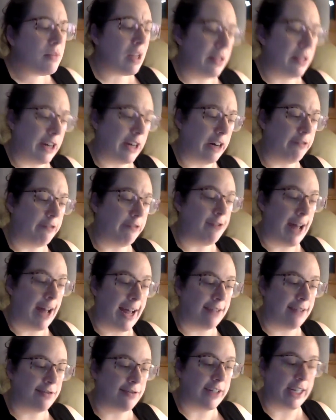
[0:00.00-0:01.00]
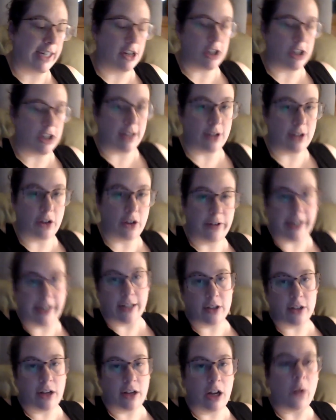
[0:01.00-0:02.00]
There are 5 regions. You need
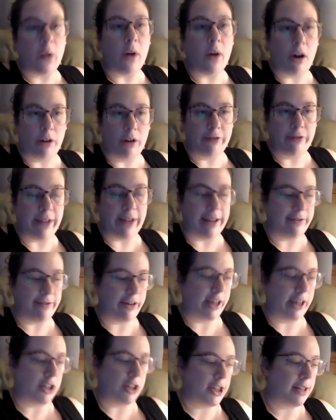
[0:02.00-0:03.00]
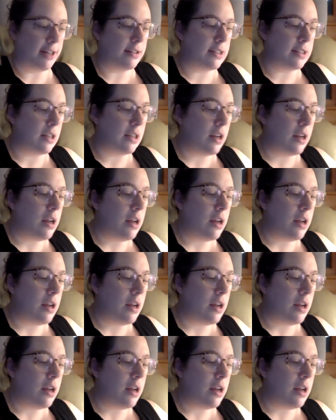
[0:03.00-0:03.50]
to know all 5 regions.